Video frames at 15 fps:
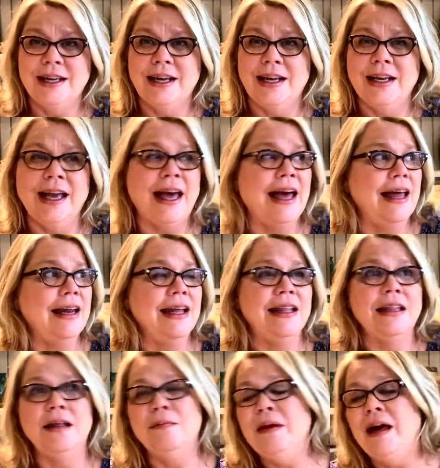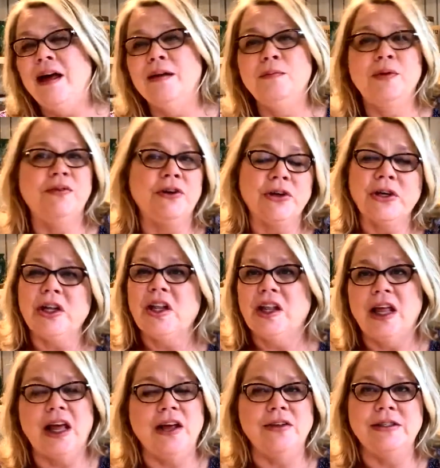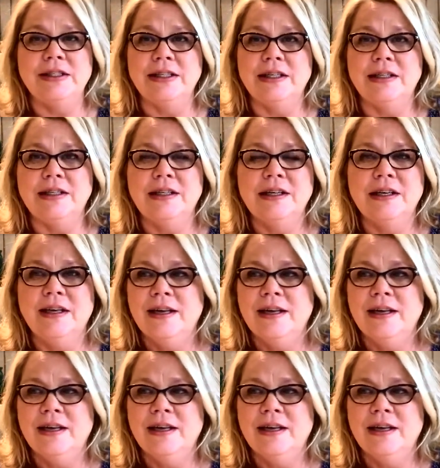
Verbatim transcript: and got in the bottom of her closet.